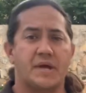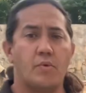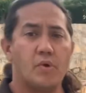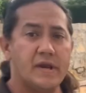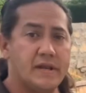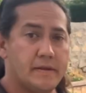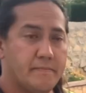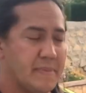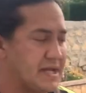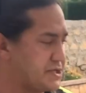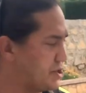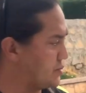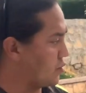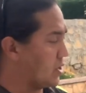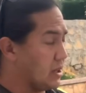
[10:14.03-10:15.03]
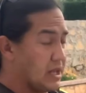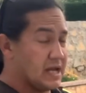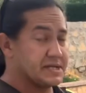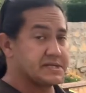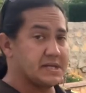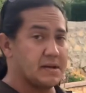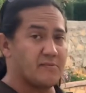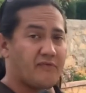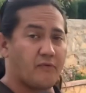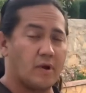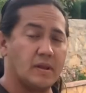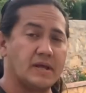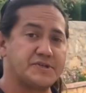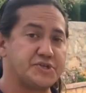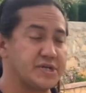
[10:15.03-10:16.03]
I wanted to mention one last thing before
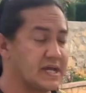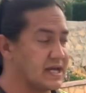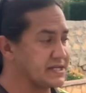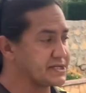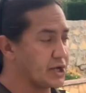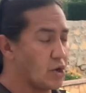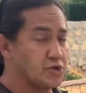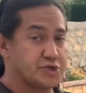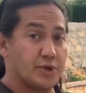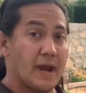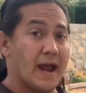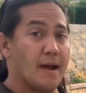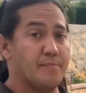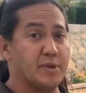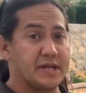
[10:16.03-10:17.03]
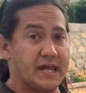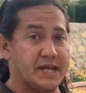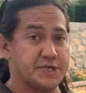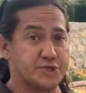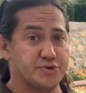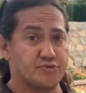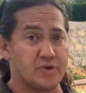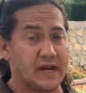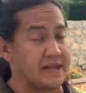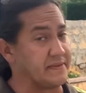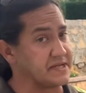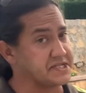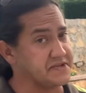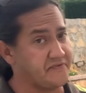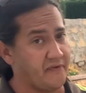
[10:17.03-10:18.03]
I let you guys go is your application rate.
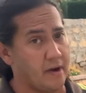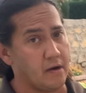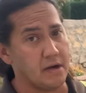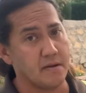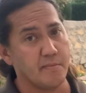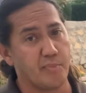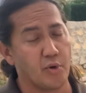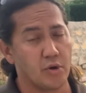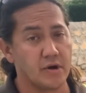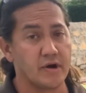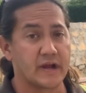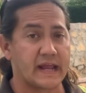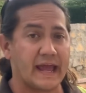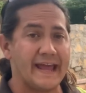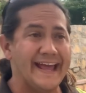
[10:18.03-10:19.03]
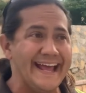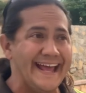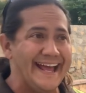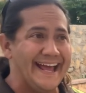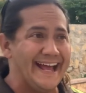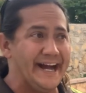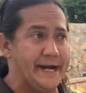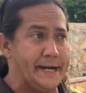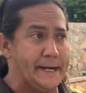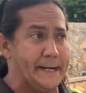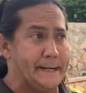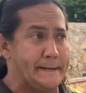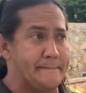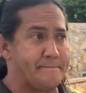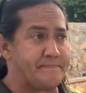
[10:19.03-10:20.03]
This is very important, okay?
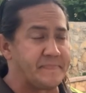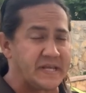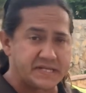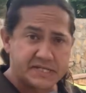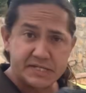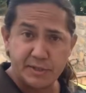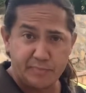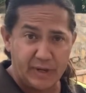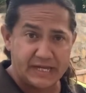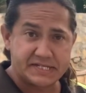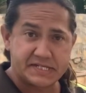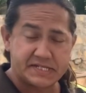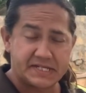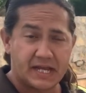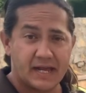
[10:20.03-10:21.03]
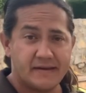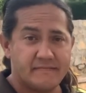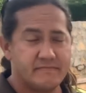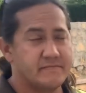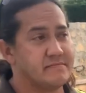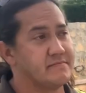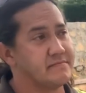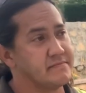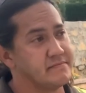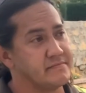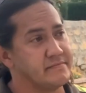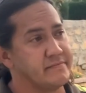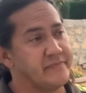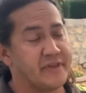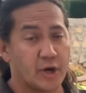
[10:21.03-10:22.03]
Um, this is a pesticide
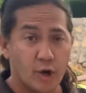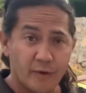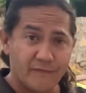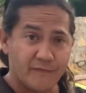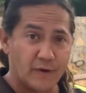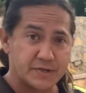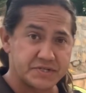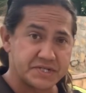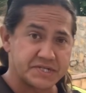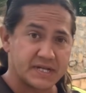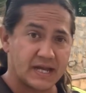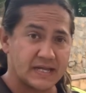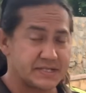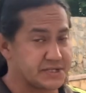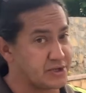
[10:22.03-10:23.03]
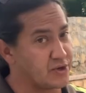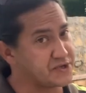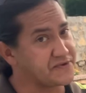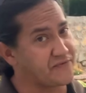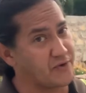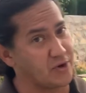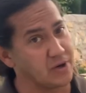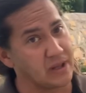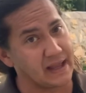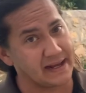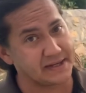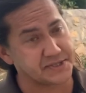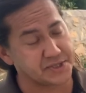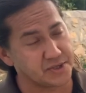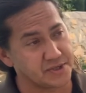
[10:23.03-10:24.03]
there are fungicides, there's
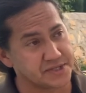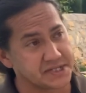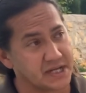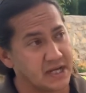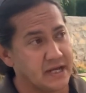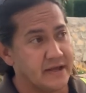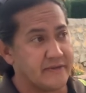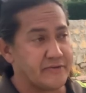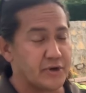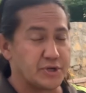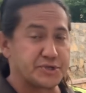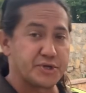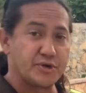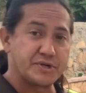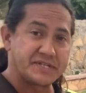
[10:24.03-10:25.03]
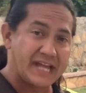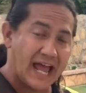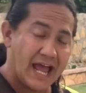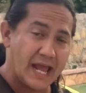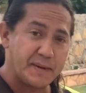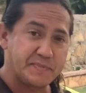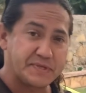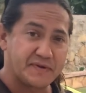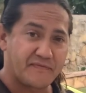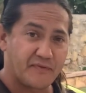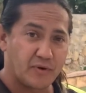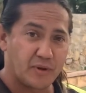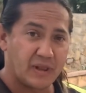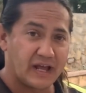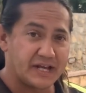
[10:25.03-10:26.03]
fertilizers, there are certain types of
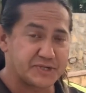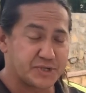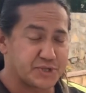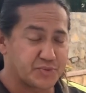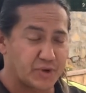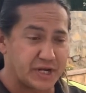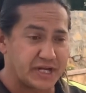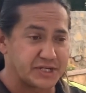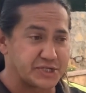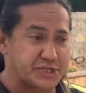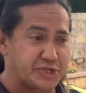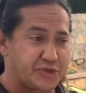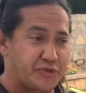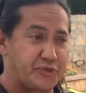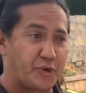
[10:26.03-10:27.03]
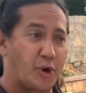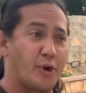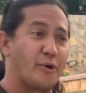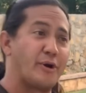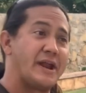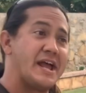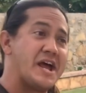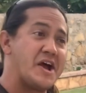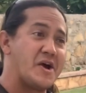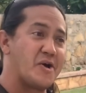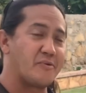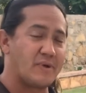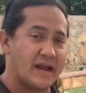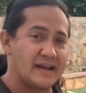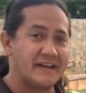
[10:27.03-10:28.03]
fertilizers where you can just throw her
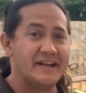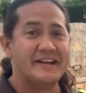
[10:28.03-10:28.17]
down, right?